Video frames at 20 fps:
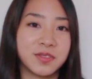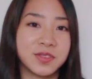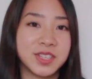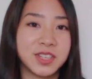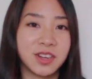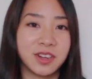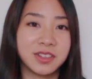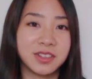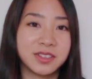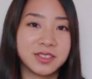
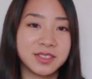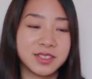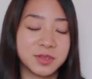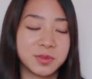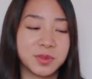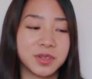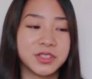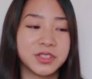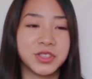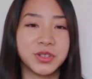$50 as
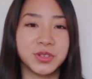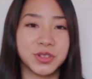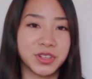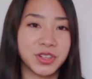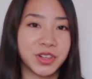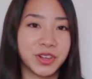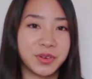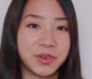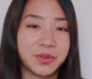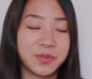well as
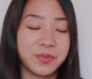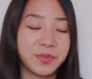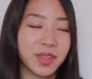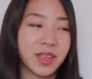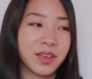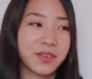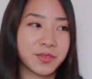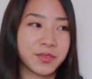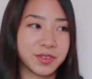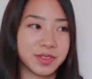Uniqlo
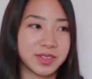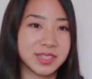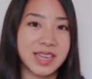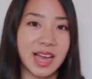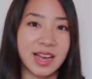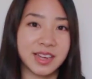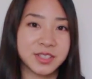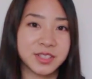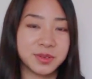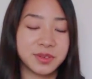for the
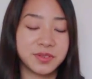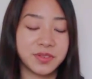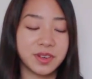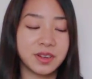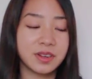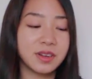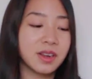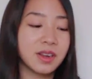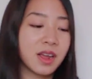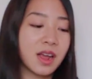tax
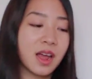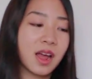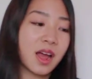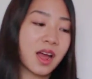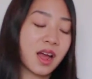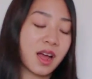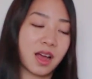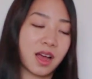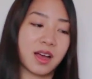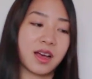refund.
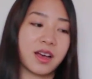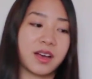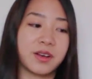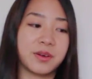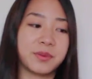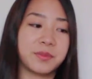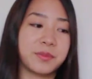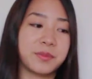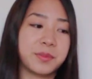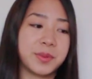
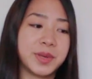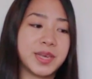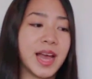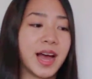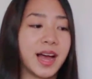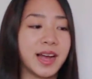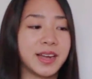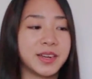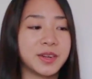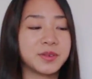But
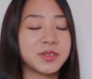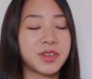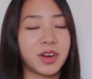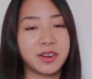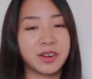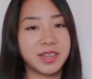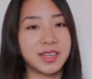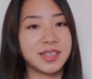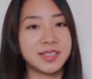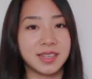yeah, I know
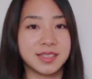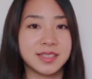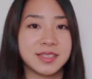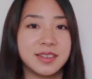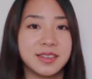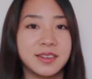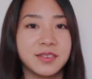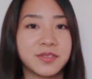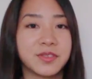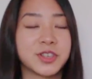Donkey does
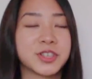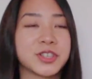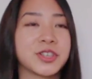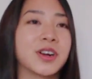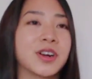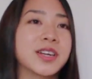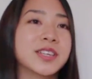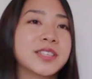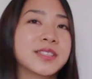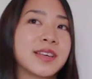it for sure.
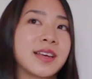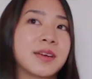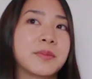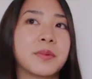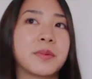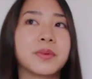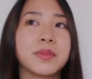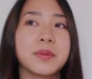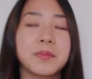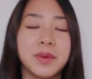I just can't
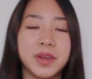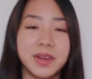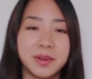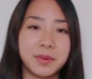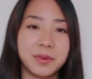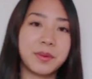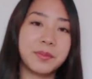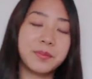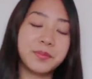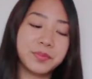remember the
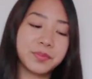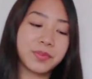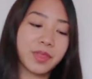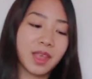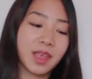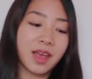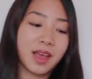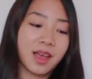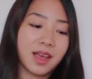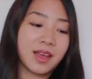minimum.
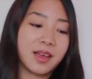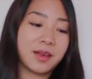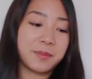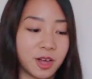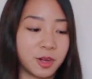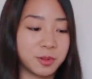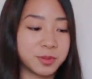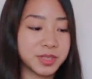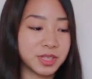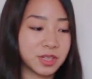It
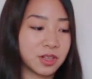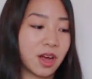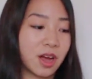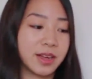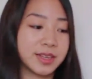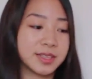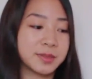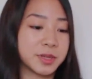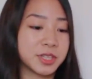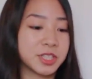helps a
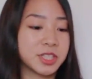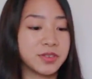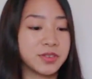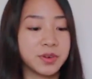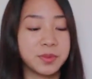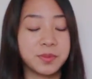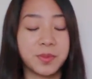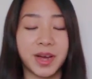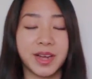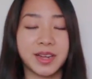lot, especially if
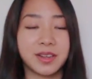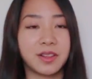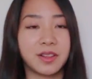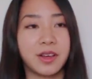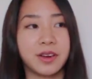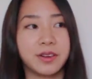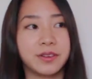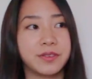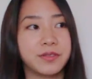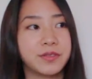you're buying a
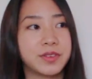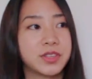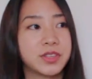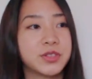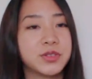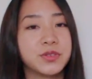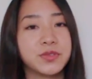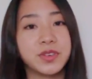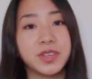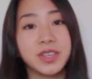lot of
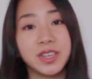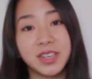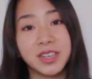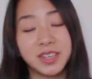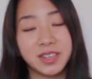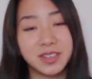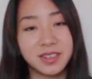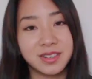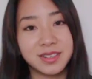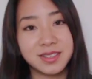
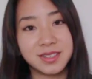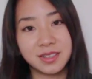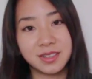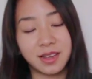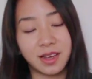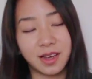souvenirs.